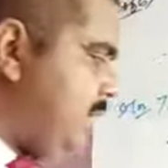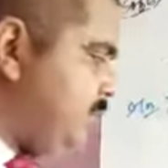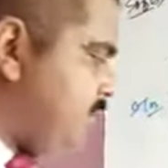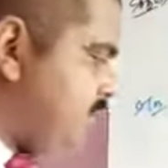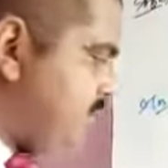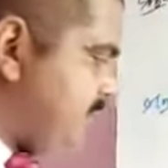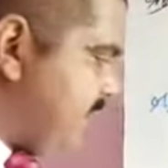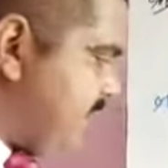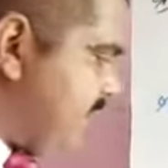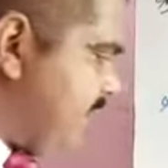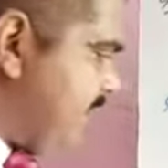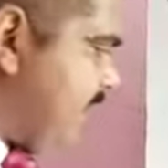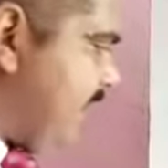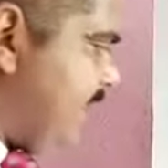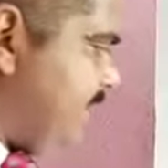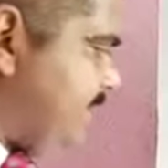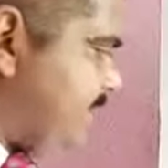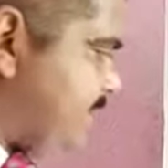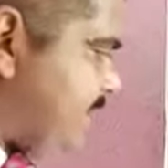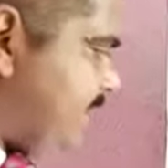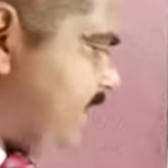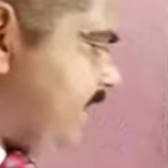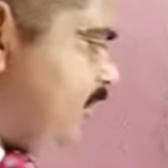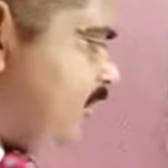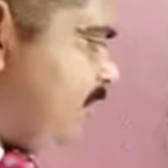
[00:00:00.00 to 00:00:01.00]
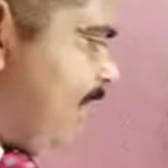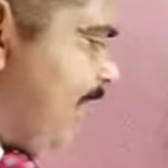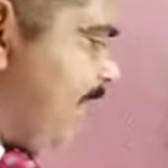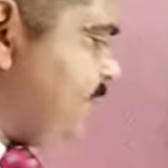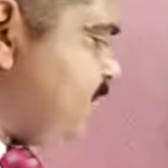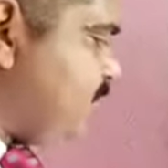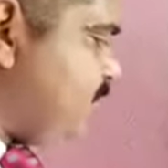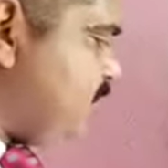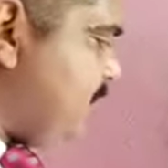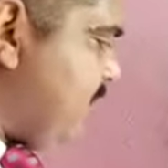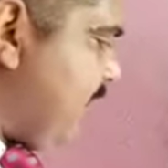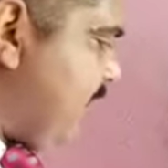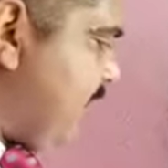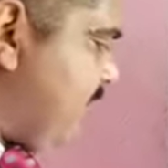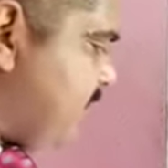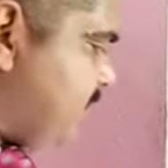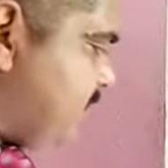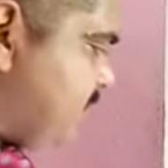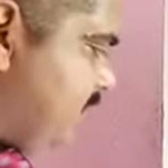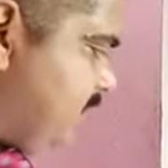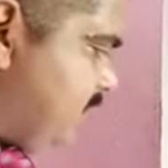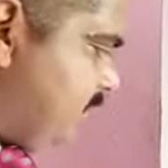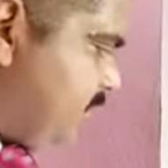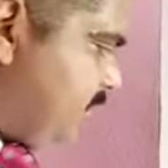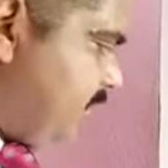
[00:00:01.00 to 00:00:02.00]
3 answer you have to write.
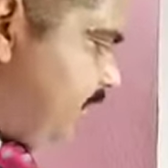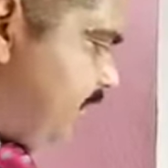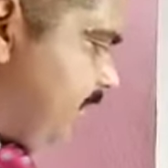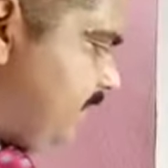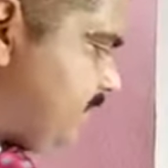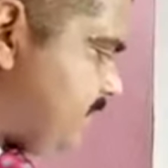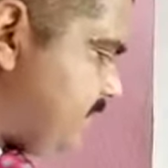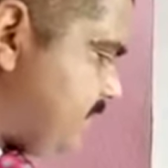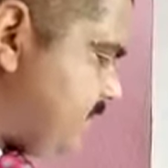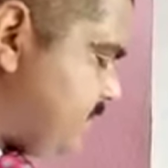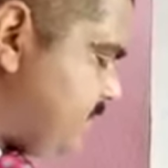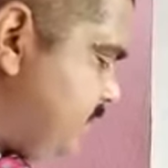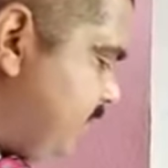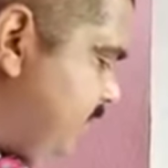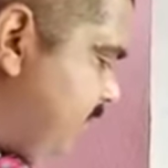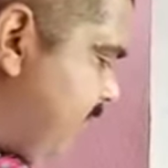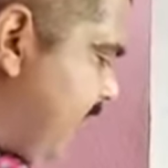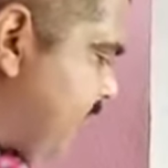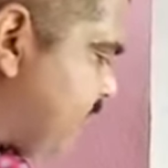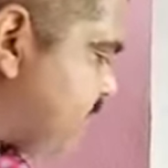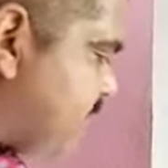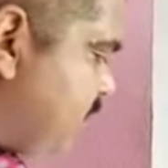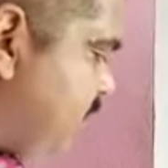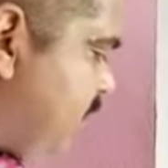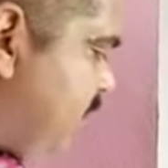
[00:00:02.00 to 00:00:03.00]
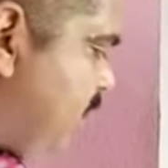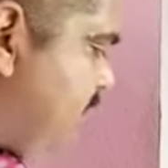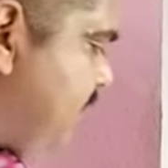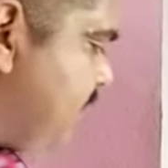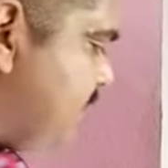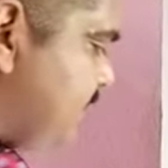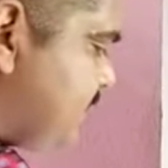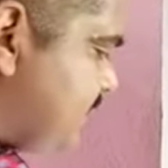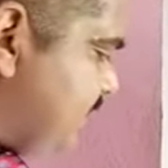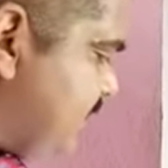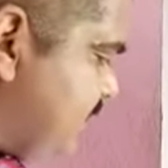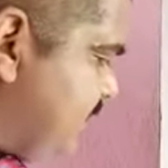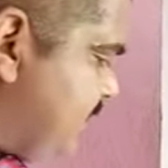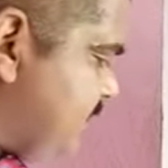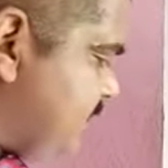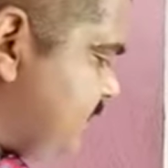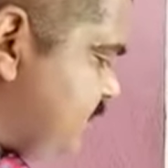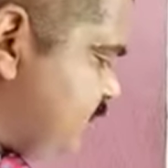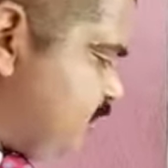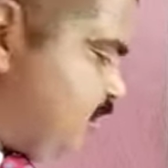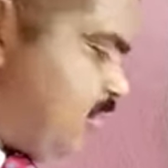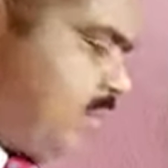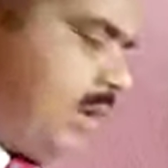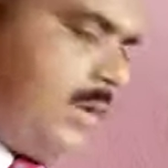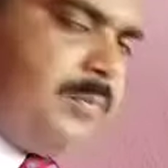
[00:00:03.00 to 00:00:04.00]
First, smallest is
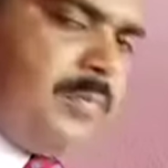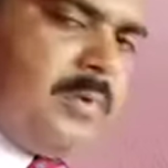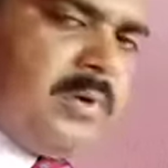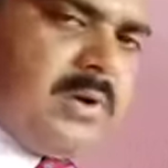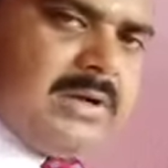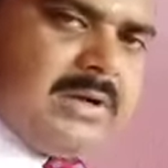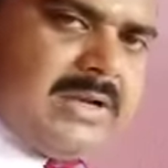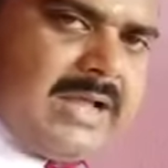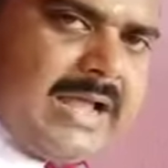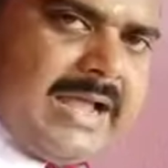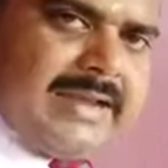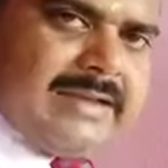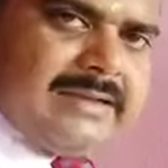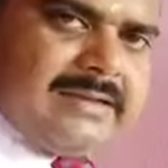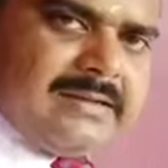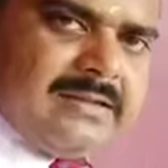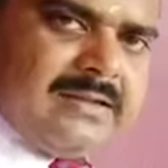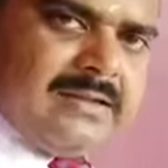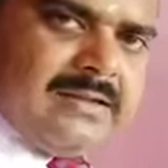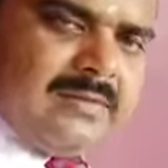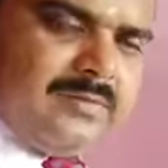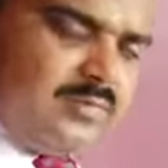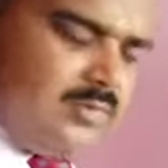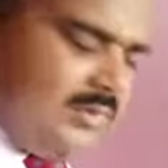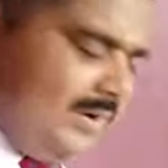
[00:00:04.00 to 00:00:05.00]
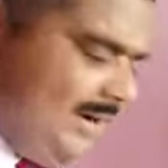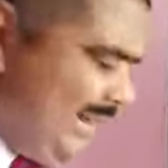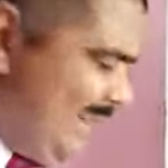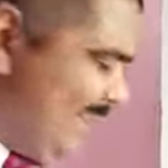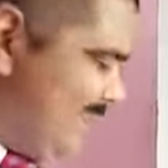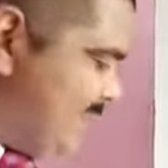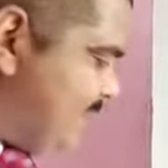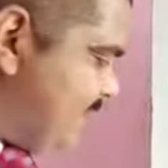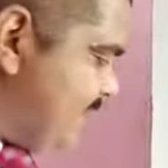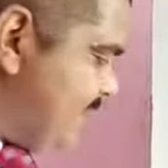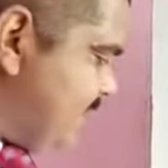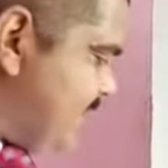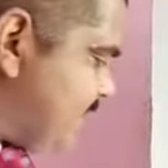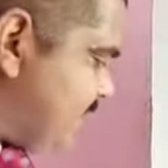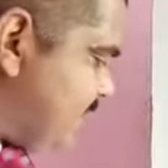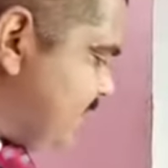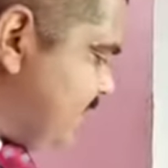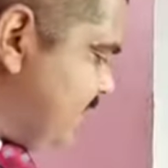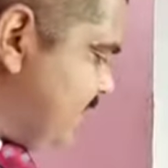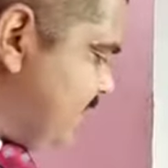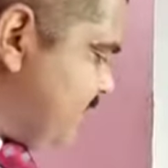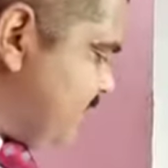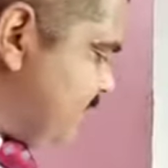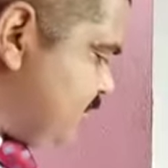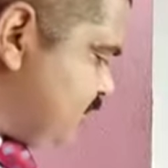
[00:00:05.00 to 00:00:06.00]
2/9, greatest
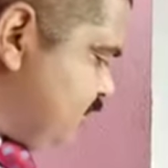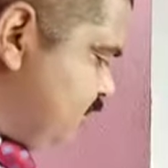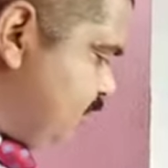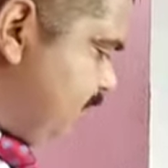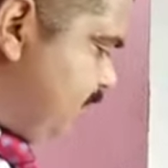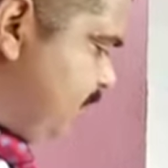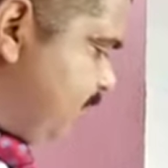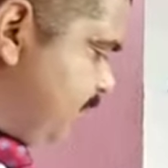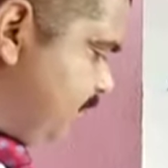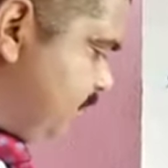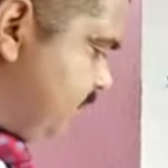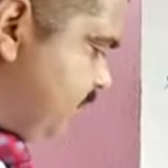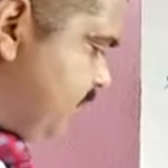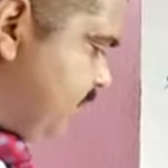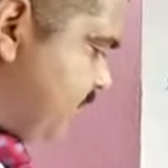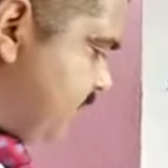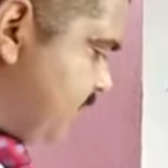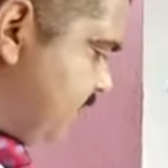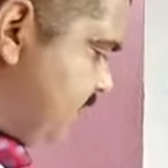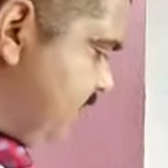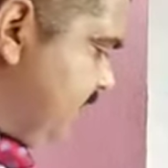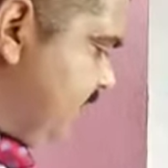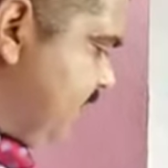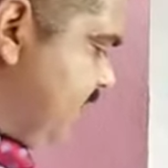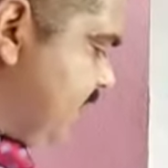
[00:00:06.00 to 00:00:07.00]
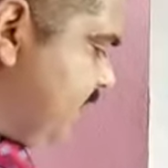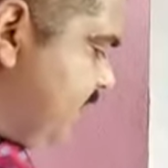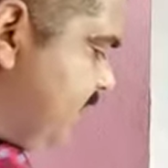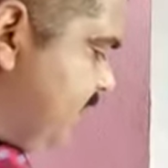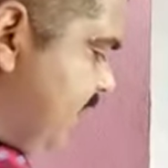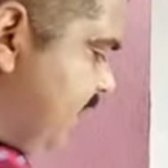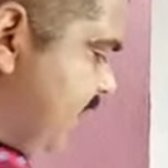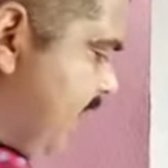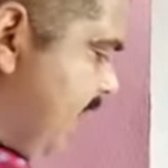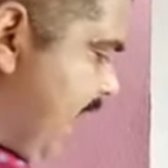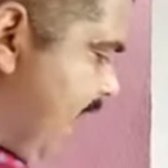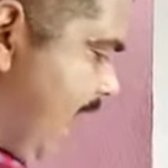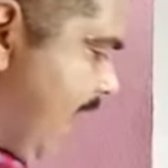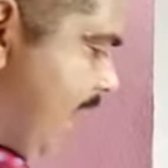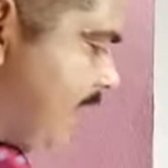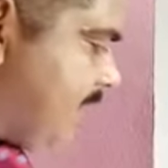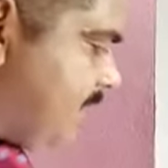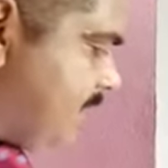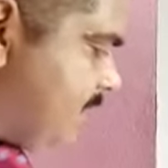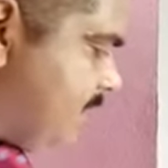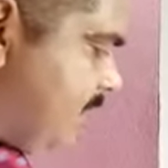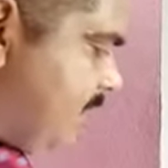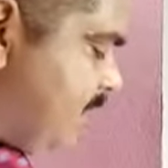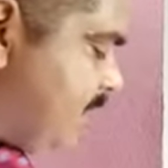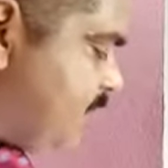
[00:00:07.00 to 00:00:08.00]
is 2/3, and
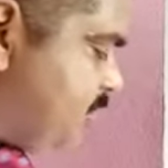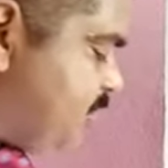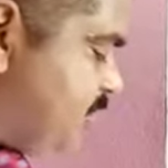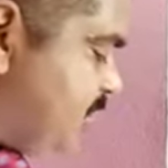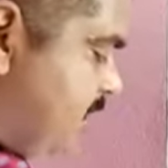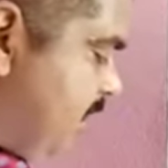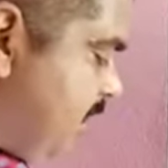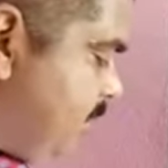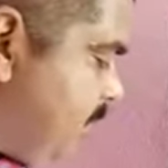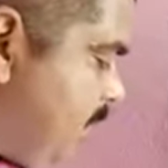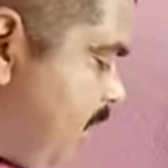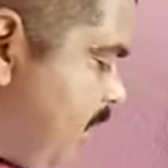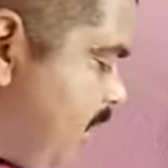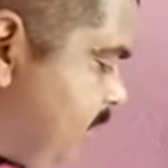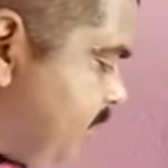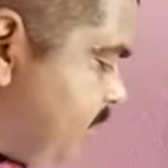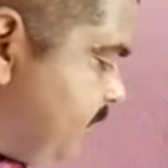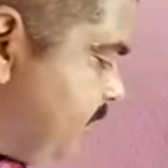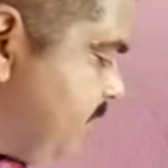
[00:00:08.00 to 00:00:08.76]
sum of